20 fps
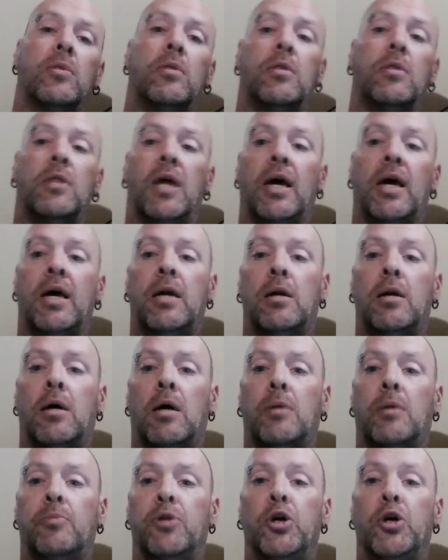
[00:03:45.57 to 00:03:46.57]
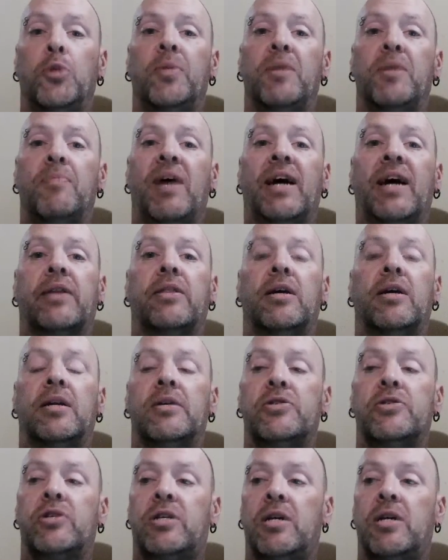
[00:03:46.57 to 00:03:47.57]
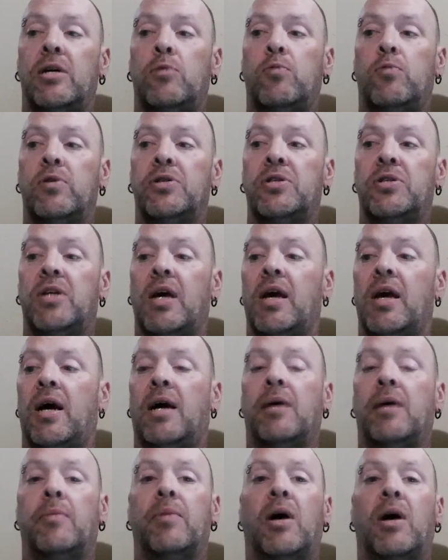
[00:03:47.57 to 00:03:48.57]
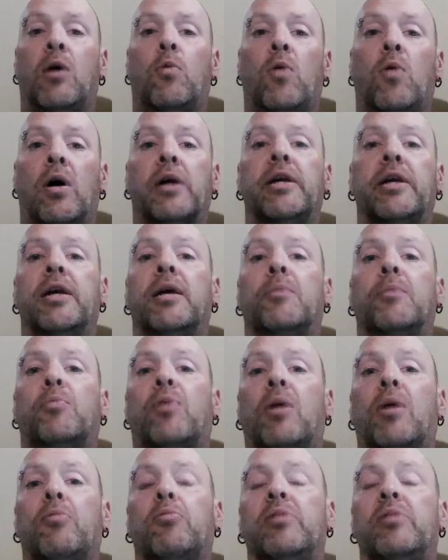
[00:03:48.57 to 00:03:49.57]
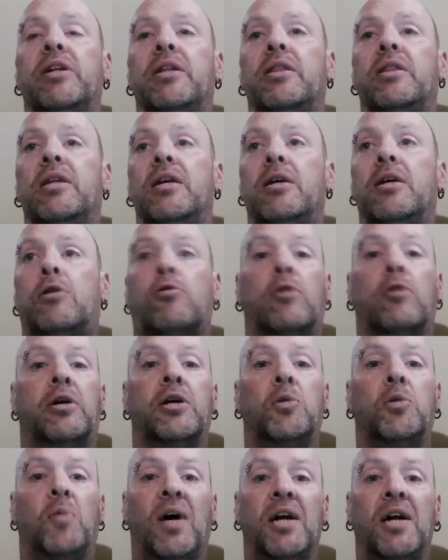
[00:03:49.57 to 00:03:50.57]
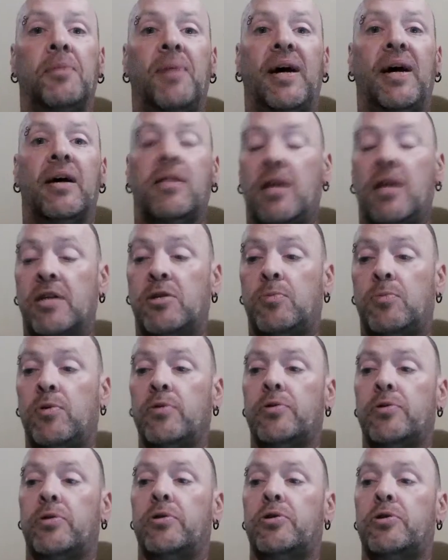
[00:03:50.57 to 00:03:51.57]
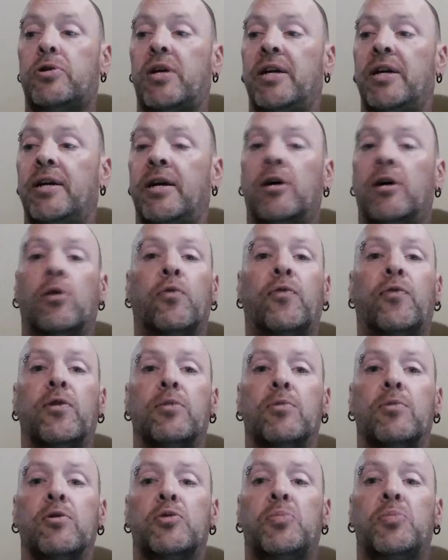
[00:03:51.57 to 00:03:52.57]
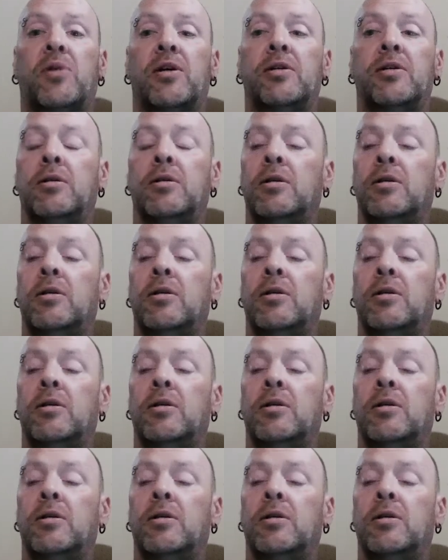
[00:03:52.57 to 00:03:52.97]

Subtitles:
that knew me back then as a kid would say I'm now walking probably the crooked wide path as opposed to the straight and narrow for the most part.